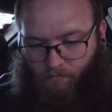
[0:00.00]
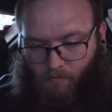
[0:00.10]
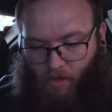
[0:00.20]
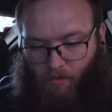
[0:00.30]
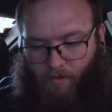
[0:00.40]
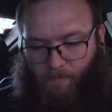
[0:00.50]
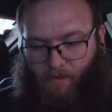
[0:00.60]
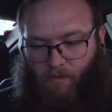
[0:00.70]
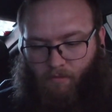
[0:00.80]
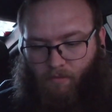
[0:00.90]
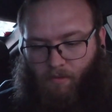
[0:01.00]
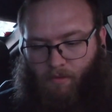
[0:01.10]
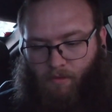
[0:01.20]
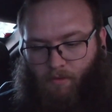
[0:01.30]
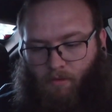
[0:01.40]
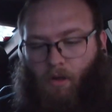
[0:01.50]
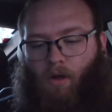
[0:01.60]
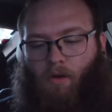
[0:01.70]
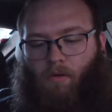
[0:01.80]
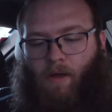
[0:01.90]
Oh, there we go.
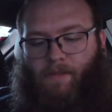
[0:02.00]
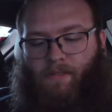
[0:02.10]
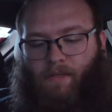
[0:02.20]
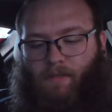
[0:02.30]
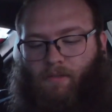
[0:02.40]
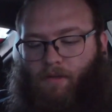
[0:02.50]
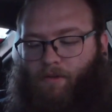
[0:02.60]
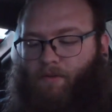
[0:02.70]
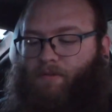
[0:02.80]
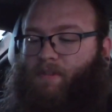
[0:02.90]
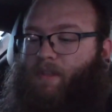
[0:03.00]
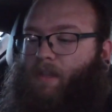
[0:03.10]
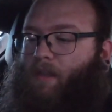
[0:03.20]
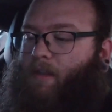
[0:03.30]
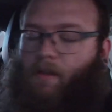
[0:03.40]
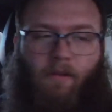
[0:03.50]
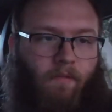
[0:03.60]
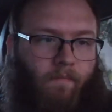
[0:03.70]
Oh, I see. So you use the